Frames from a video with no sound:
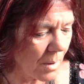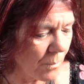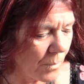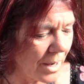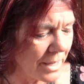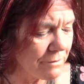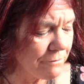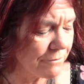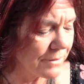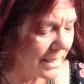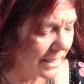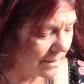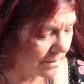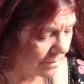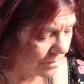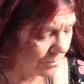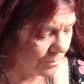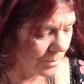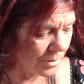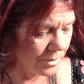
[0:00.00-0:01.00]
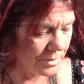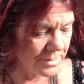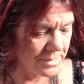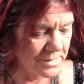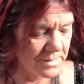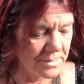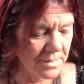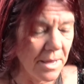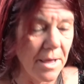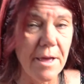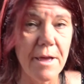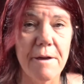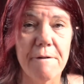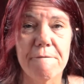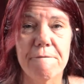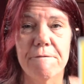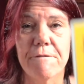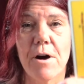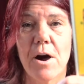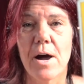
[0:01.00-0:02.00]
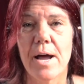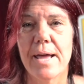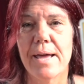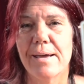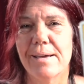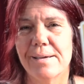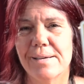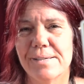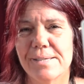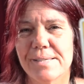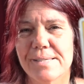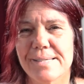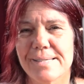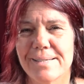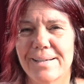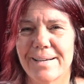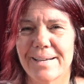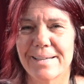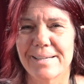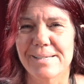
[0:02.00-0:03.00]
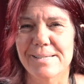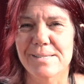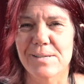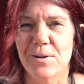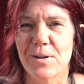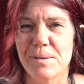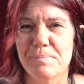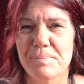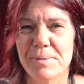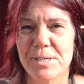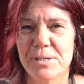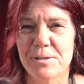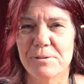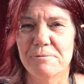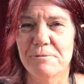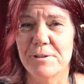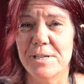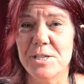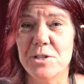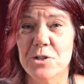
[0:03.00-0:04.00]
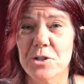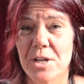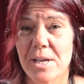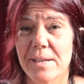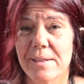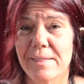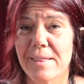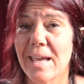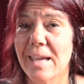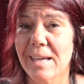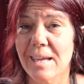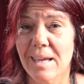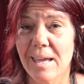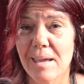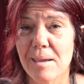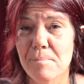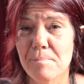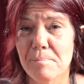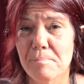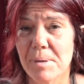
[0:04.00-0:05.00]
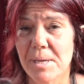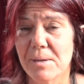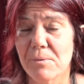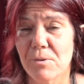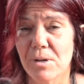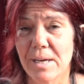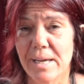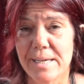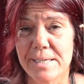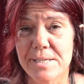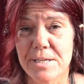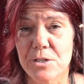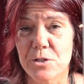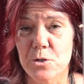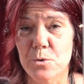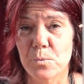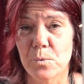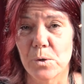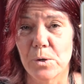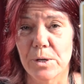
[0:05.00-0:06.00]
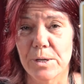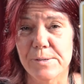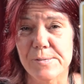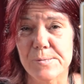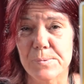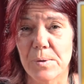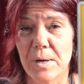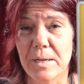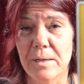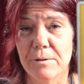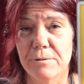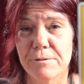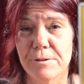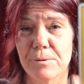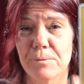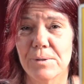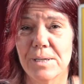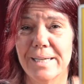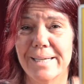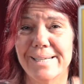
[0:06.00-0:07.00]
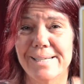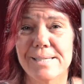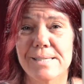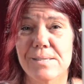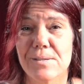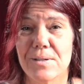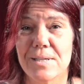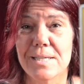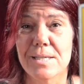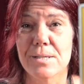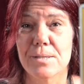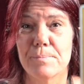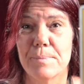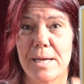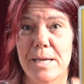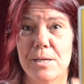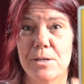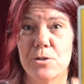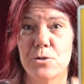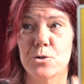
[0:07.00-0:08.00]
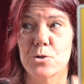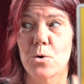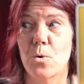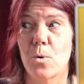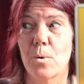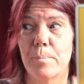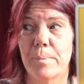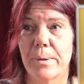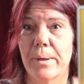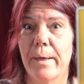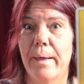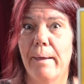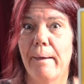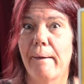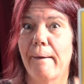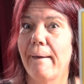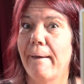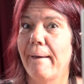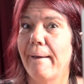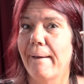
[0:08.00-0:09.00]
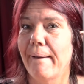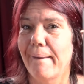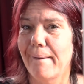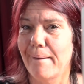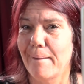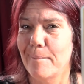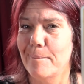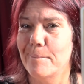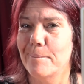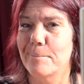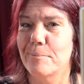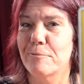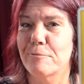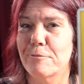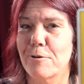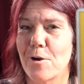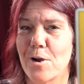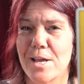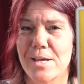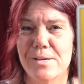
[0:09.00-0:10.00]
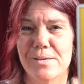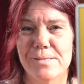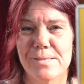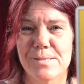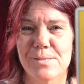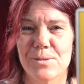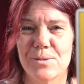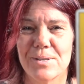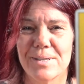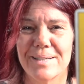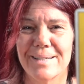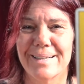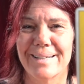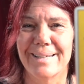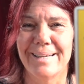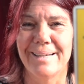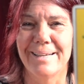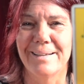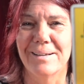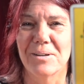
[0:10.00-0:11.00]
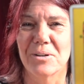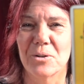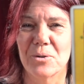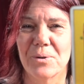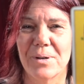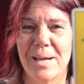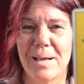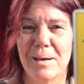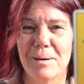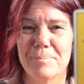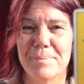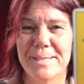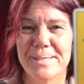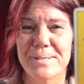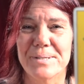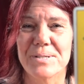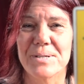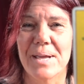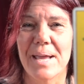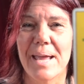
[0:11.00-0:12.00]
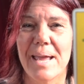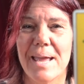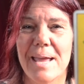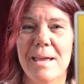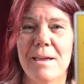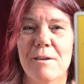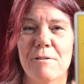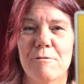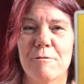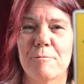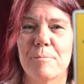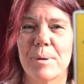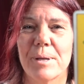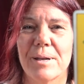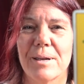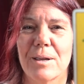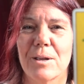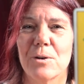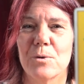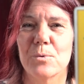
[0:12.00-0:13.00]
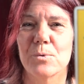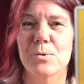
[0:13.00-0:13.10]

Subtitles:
wavelength, whereas fire is like excitement, adventure, and that can be relating to work as well if you're really excited about your job. Fire is certainly a good element to have, but it can